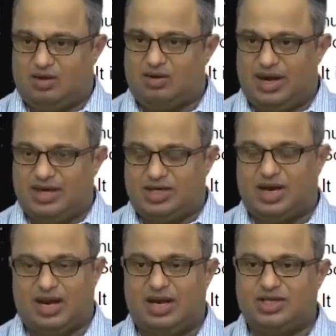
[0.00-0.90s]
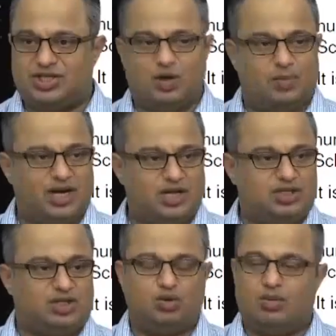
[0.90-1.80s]
creation and annihilation operators
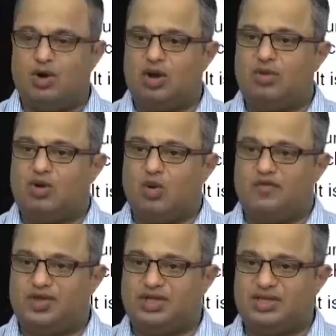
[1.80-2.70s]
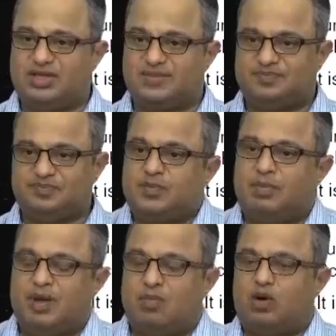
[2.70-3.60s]
through the Bogoliubov coefficients,
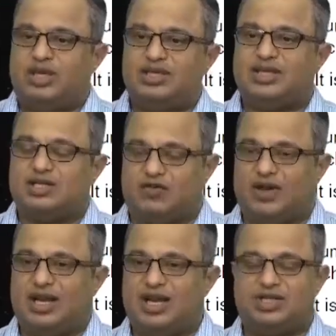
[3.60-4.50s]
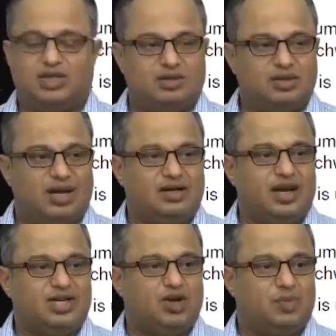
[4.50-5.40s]
but both these sets of annihilation and
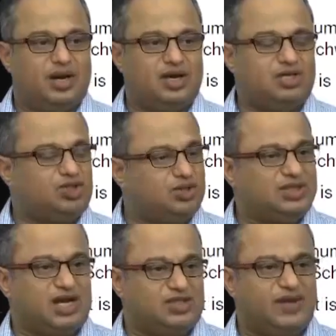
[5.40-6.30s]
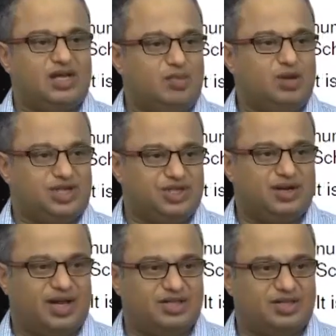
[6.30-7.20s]
creation operators should satisfy the commutation
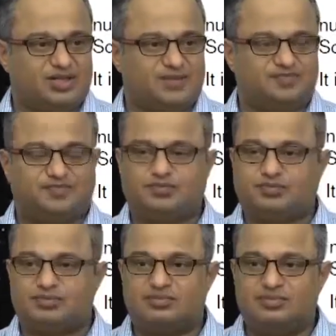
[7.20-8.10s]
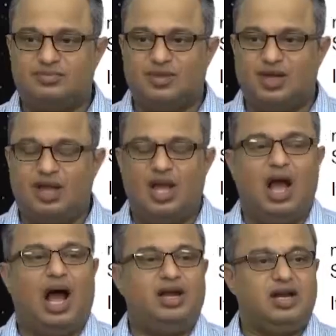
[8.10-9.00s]
relations,
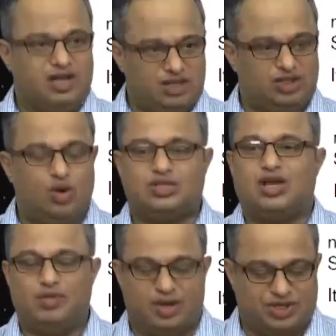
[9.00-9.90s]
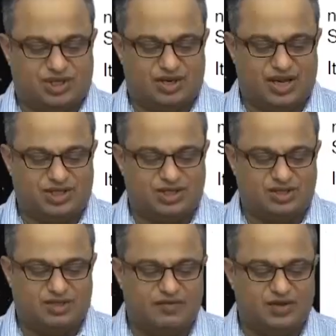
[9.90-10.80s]
and it is those commutation
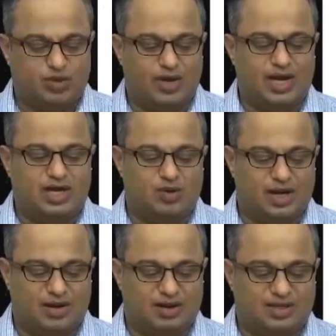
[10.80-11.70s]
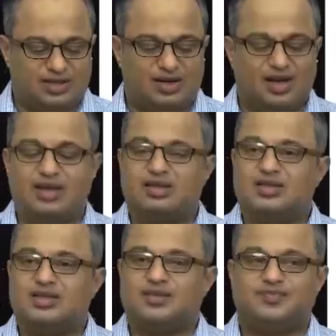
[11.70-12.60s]
relations which will lead to a result like
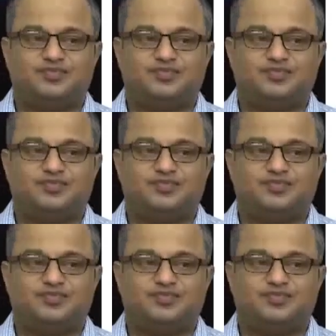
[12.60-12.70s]
this.